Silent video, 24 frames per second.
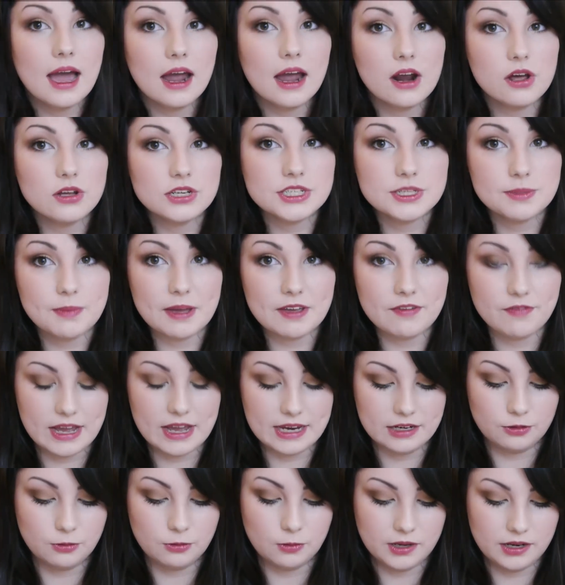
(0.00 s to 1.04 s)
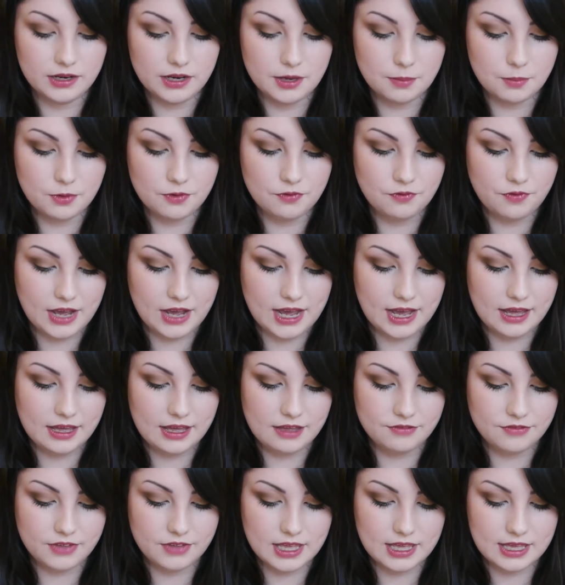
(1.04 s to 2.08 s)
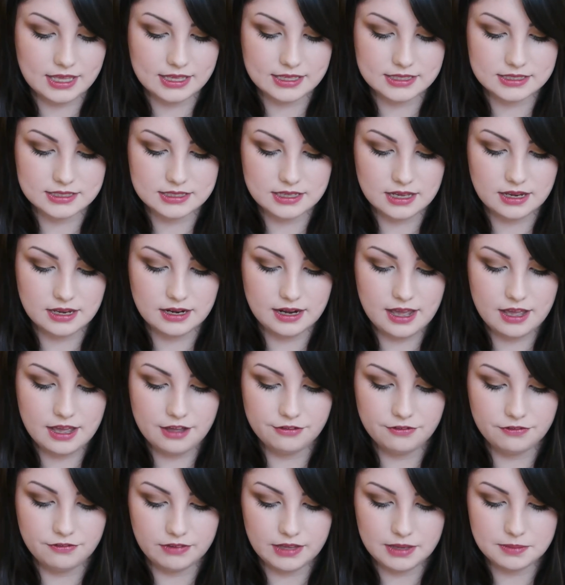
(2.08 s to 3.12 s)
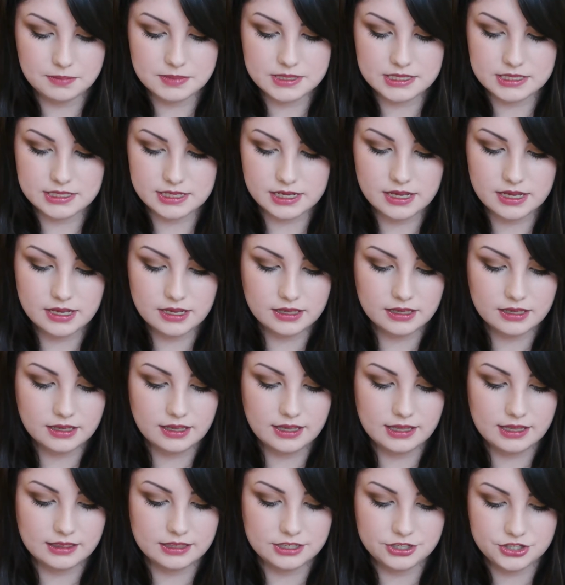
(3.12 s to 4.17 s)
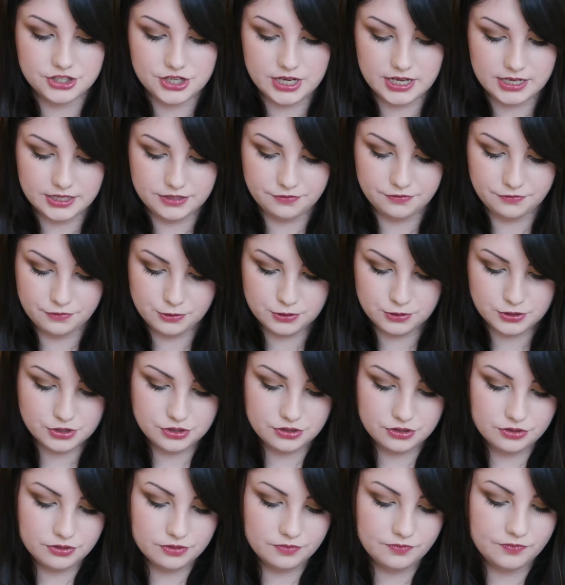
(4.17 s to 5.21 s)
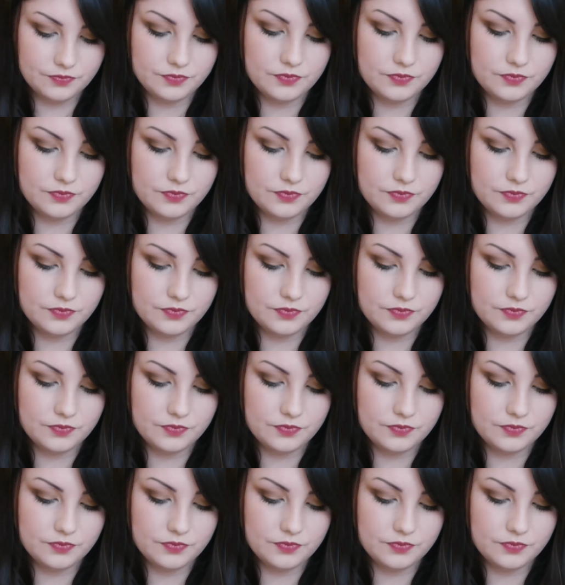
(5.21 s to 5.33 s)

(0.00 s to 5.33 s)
And on to my final one, number five is an e.l.f. lipstick in the shade Voodoo.